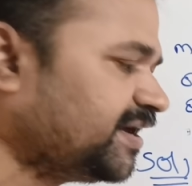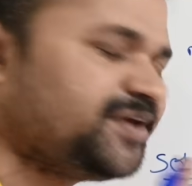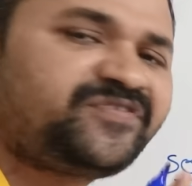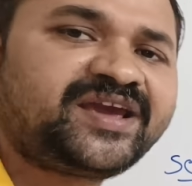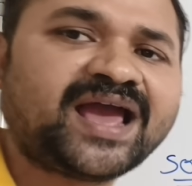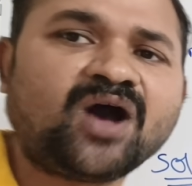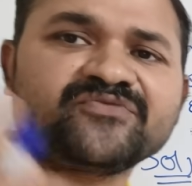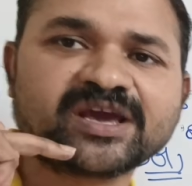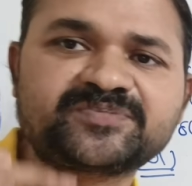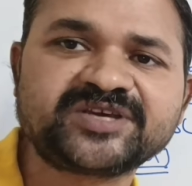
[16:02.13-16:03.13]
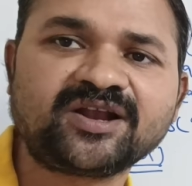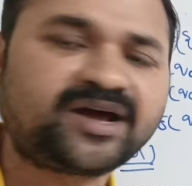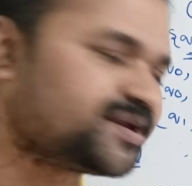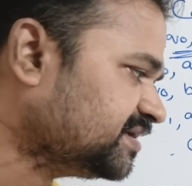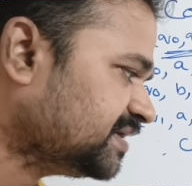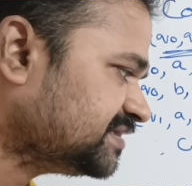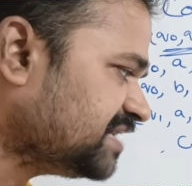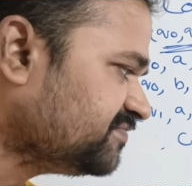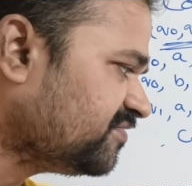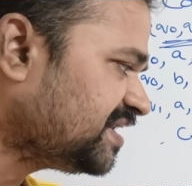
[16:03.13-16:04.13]
If we have epsilon,
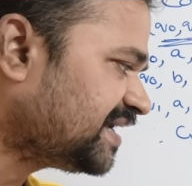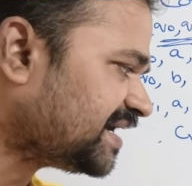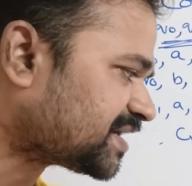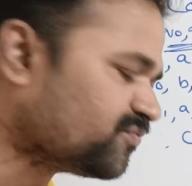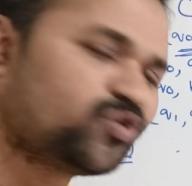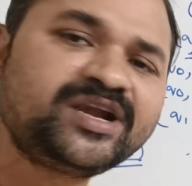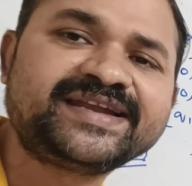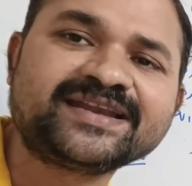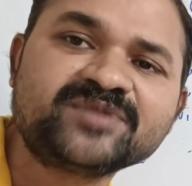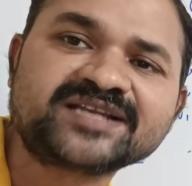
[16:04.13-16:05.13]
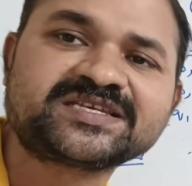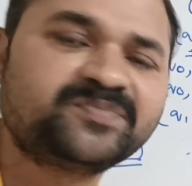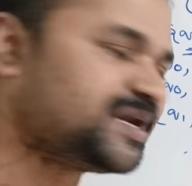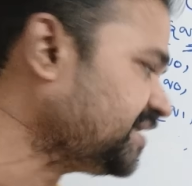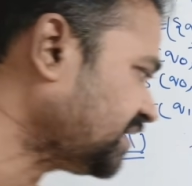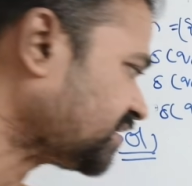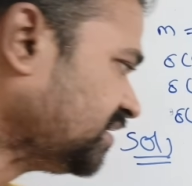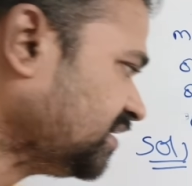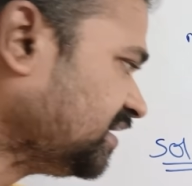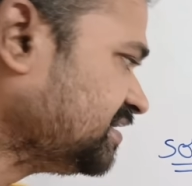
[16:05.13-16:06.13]
then we will get only terminal symbol here.
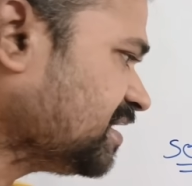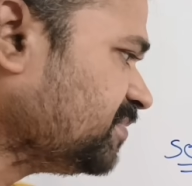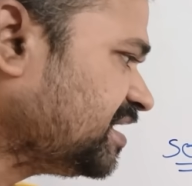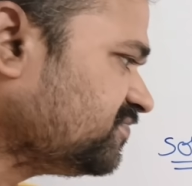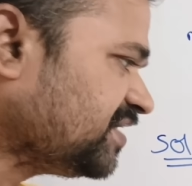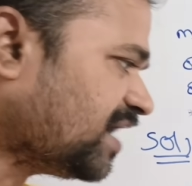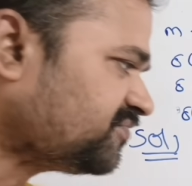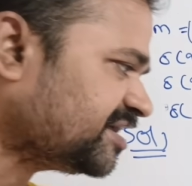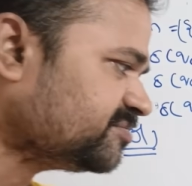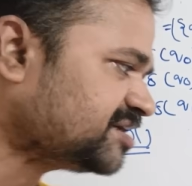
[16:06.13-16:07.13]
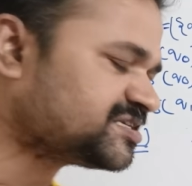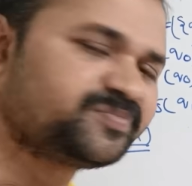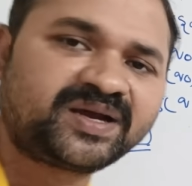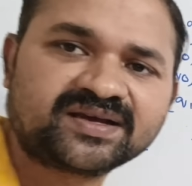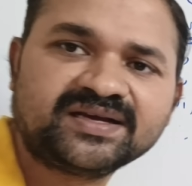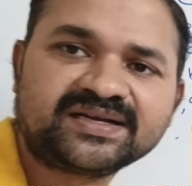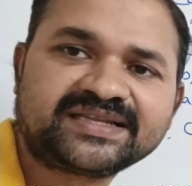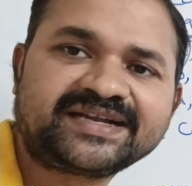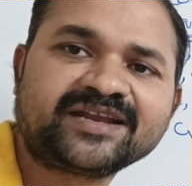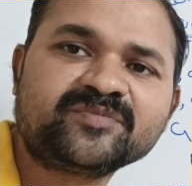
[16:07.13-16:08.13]
In the middle we have terminal symbol.
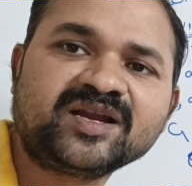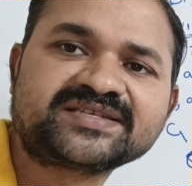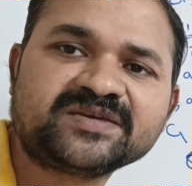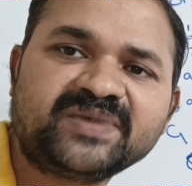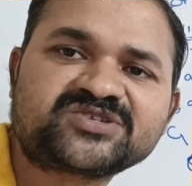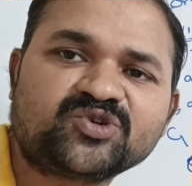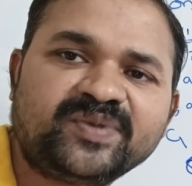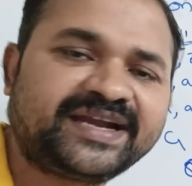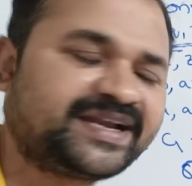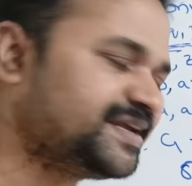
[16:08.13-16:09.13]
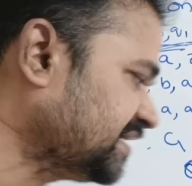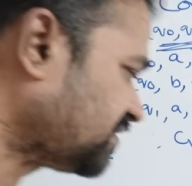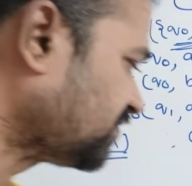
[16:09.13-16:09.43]
The terminal symbol should be written here.